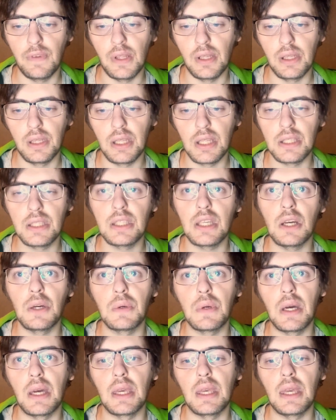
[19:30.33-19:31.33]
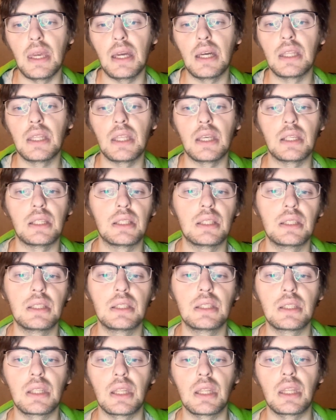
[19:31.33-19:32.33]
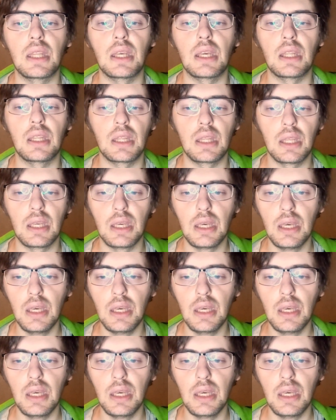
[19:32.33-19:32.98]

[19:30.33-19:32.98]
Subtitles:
Well, that's how I understand it.